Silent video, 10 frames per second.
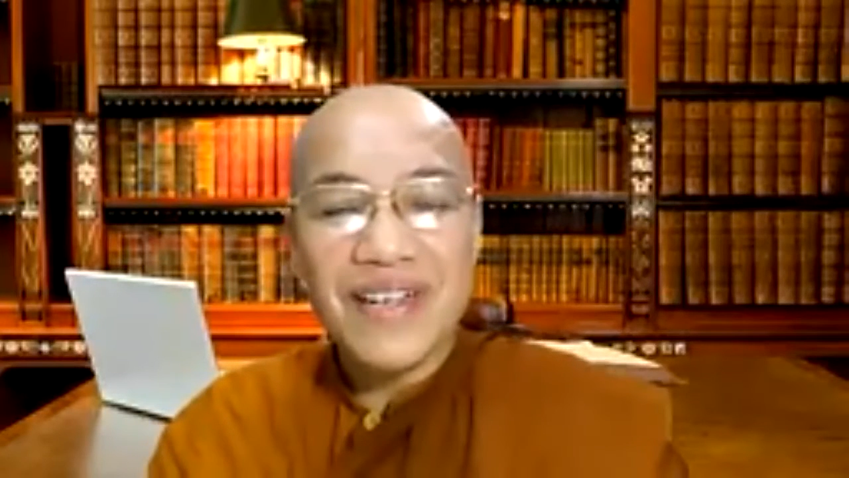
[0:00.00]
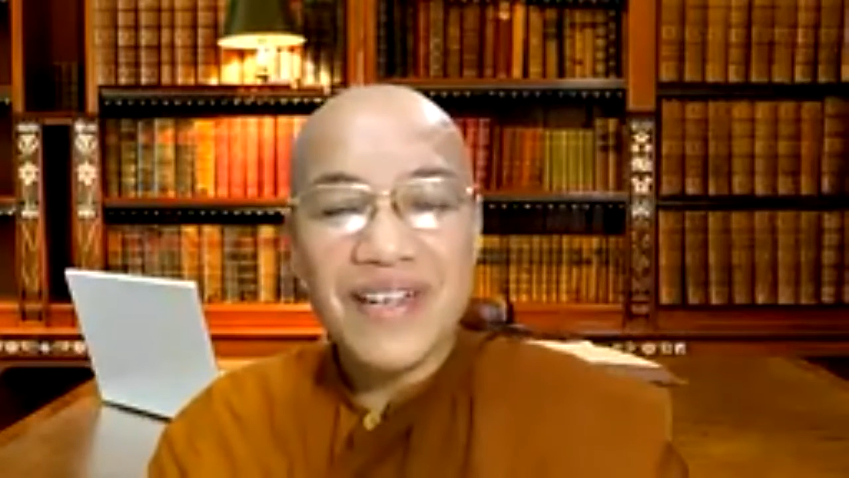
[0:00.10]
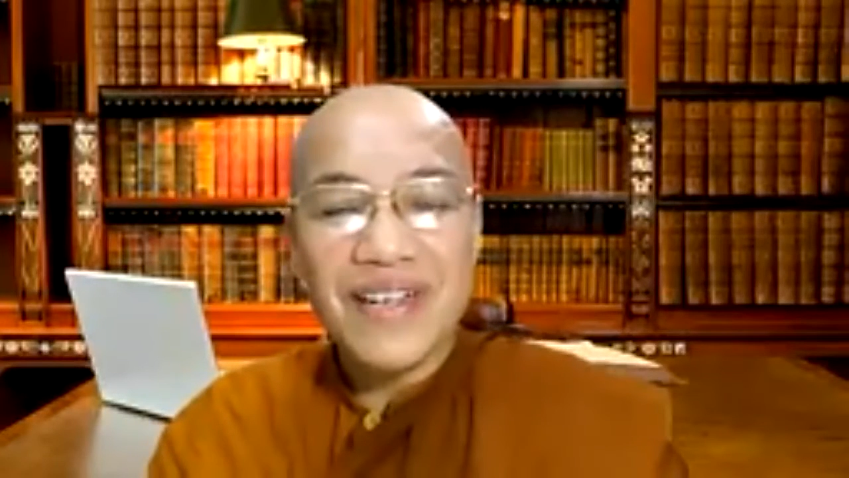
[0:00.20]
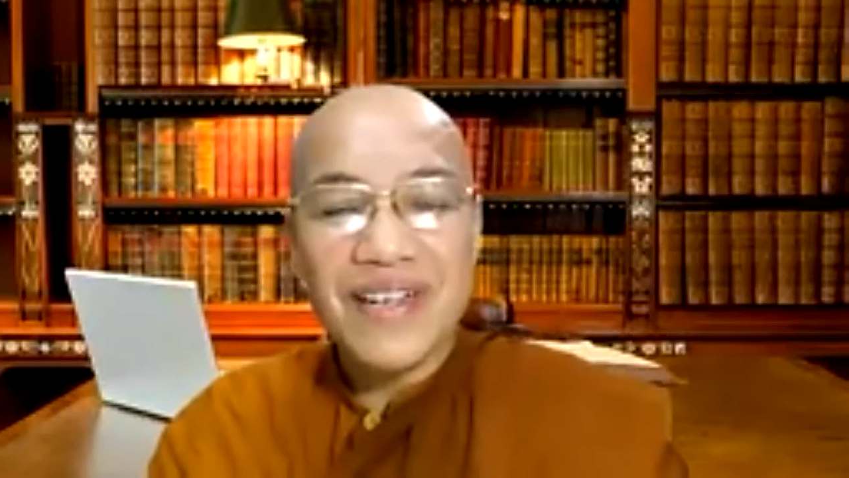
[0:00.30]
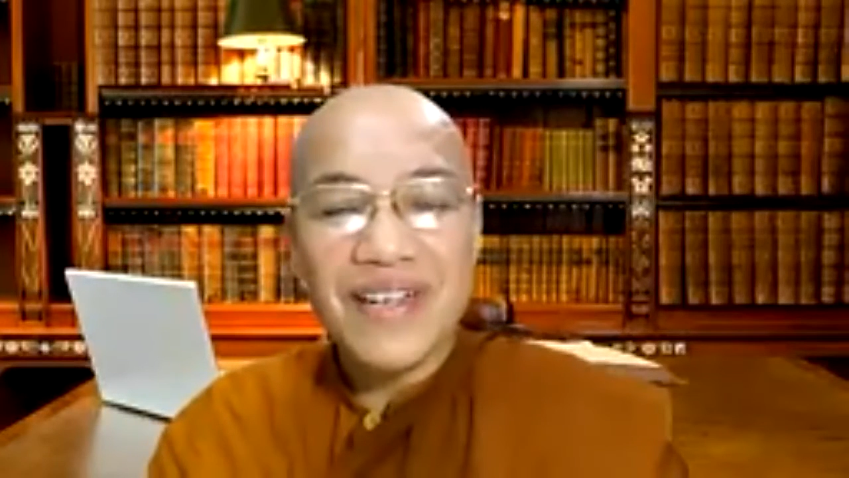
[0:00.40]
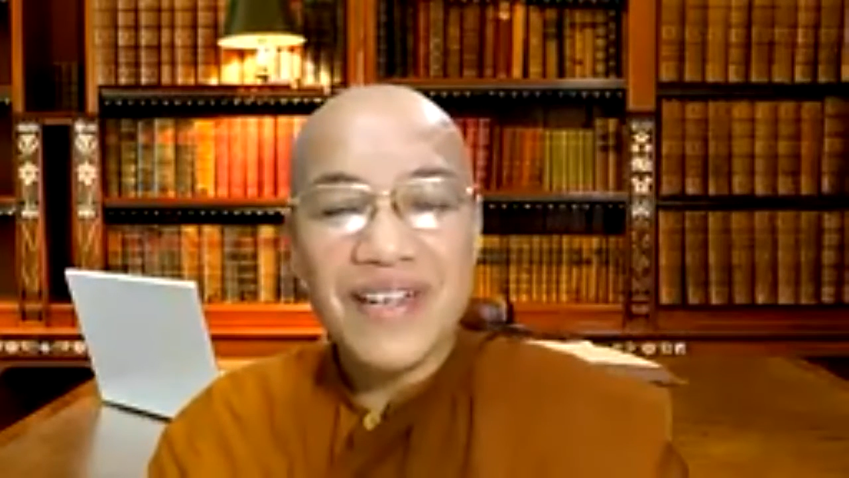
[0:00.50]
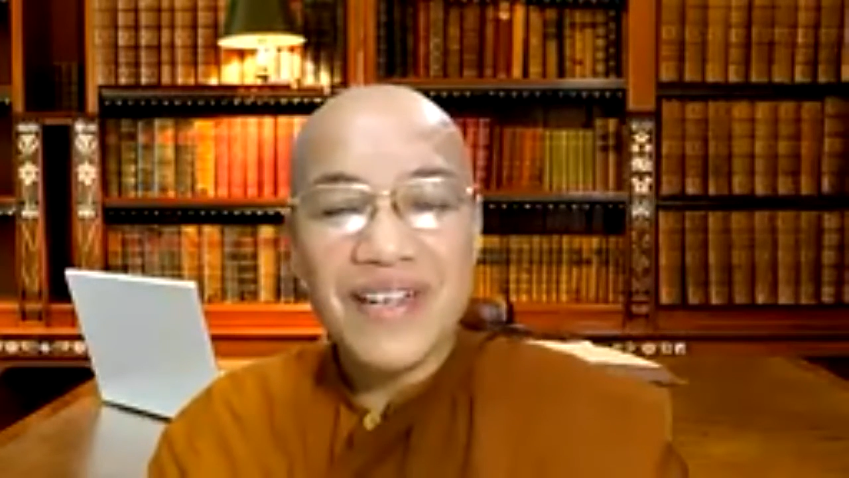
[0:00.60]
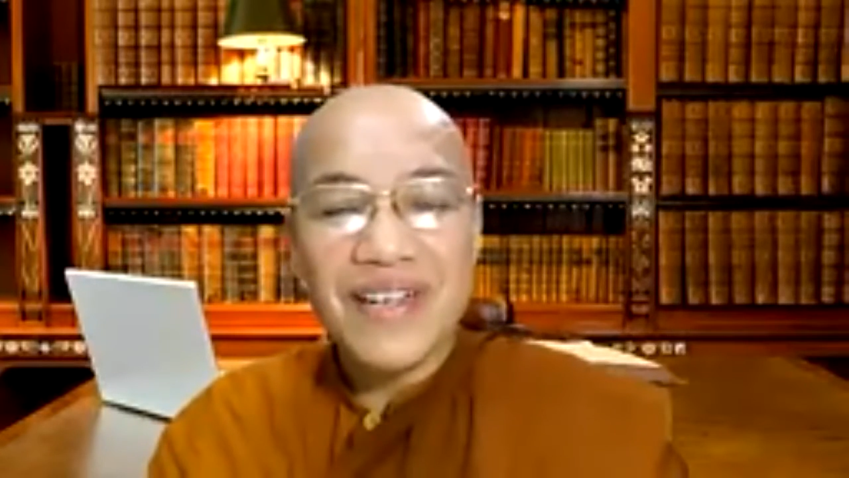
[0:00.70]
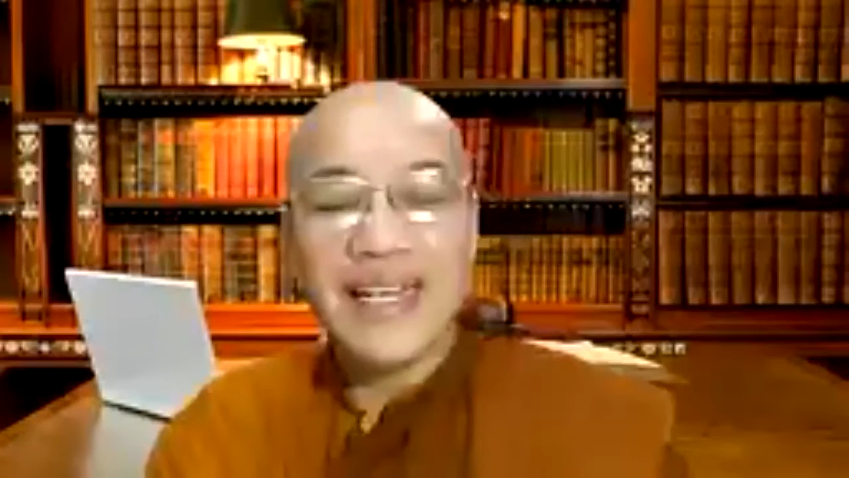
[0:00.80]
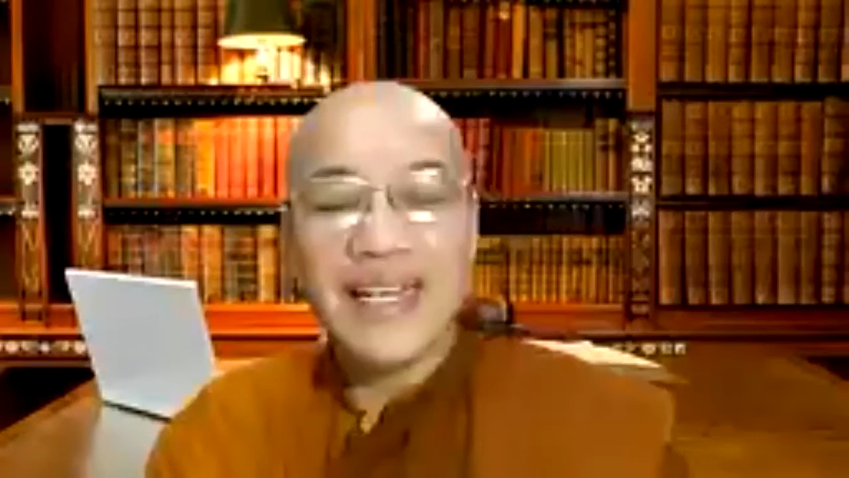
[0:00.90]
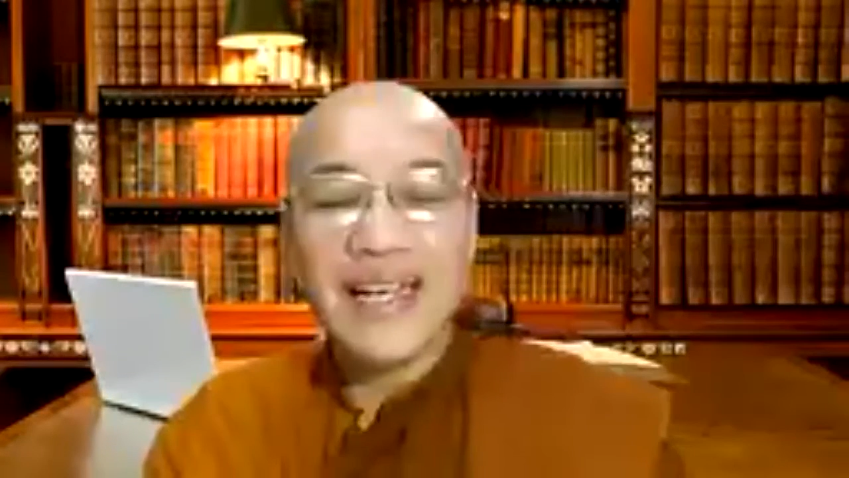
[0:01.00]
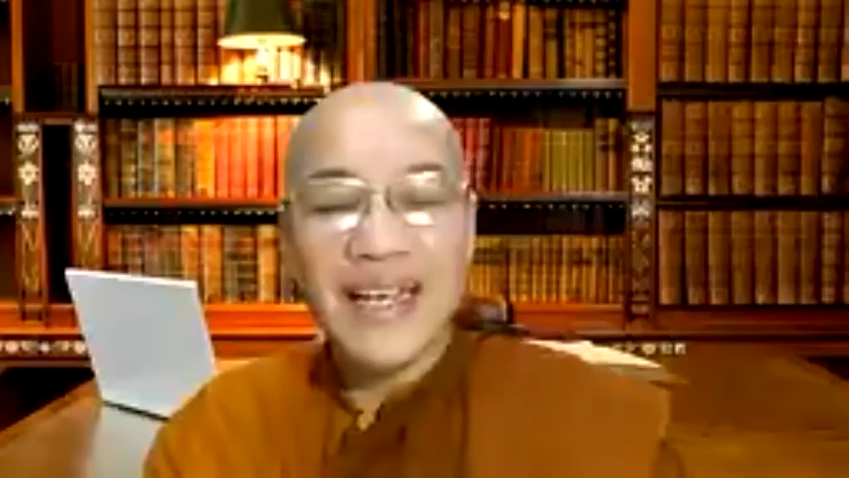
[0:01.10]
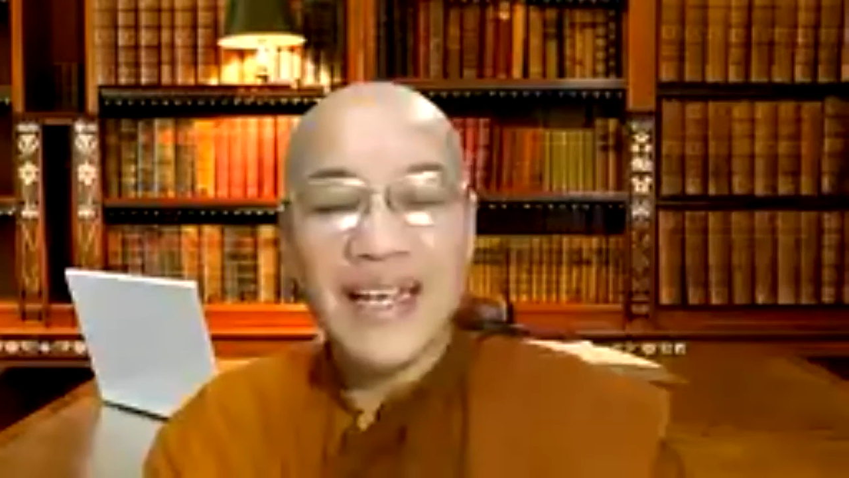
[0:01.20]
first when you get